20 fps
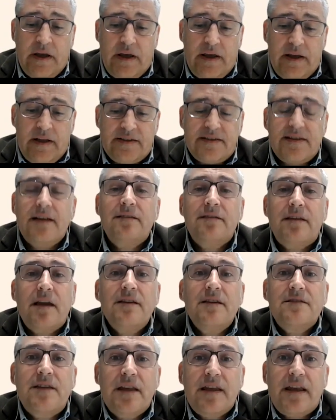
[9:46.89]
And
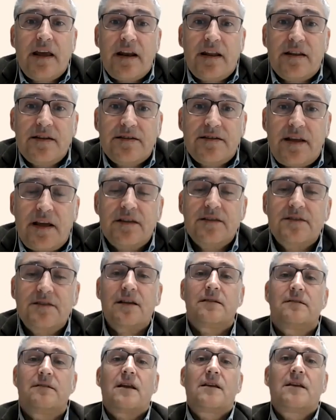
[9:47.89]
sometimes they can understand,
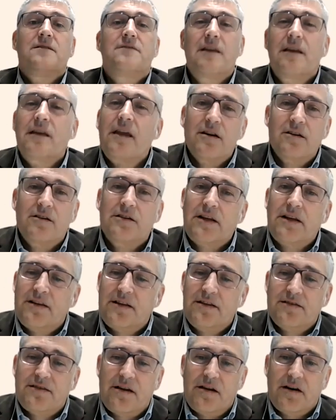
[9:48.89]
sometimes they cannot
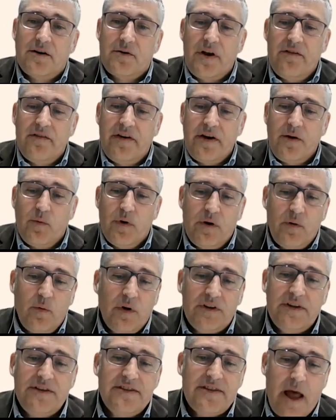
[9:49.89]
understand really very well
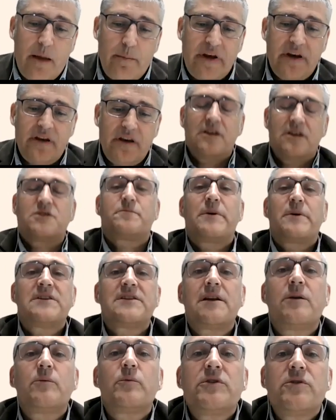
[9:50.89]
what is happening,
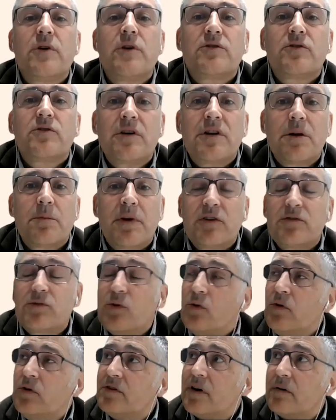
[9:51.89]
especially when you are talking about
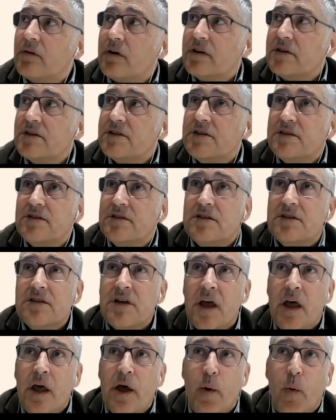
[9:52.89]
ultra rare diseases.
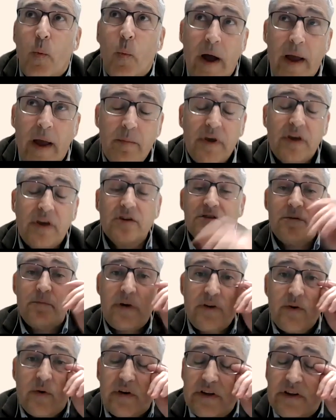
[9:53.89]
Why? Because the
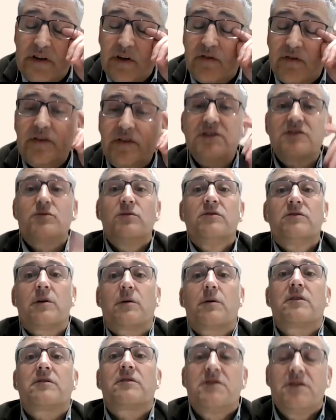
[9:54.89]
majority of these ultra
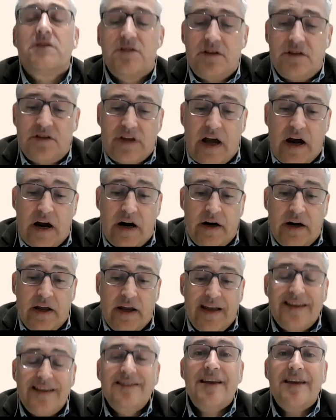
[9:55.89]
rare diseases are
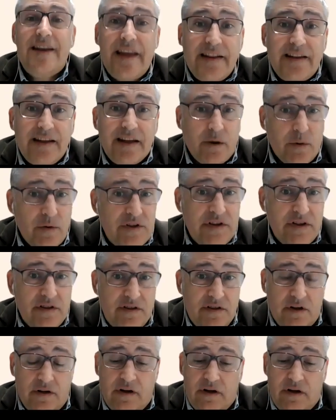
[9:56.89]
genetic diseases.